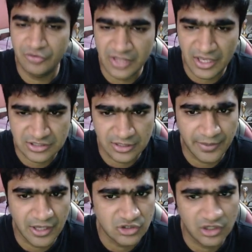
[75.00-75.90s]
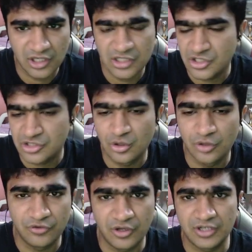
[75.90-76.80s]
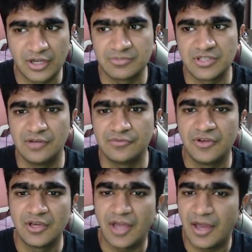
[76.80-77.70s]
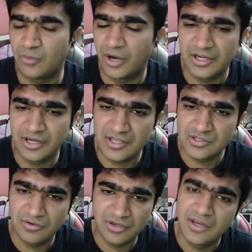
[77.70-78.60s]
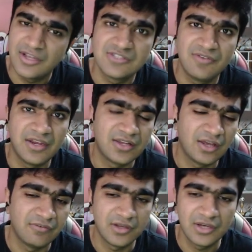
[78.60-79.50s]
extra pass or he can just go for it himself, and what he does over here is very clever.